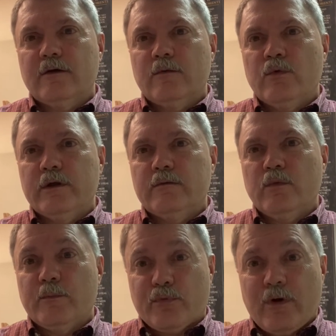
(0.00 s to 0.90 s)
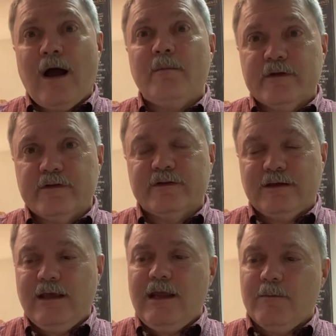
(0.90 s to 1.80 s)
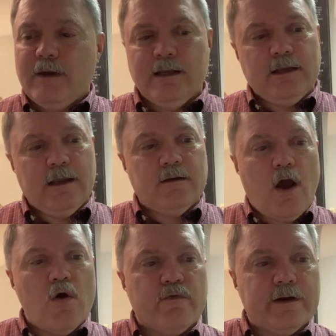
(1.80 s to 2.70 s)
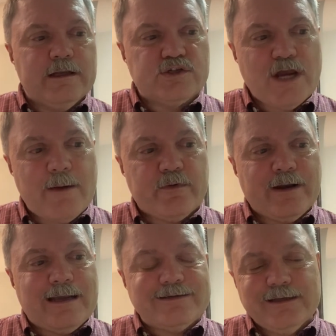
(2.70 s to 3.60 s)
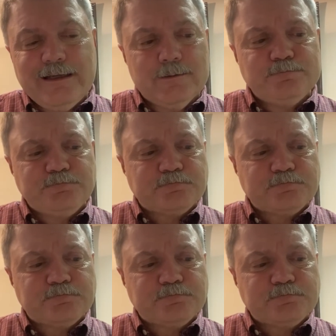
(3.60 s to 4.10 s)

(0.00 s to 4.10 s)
would promise to keep. And over in chapter 19,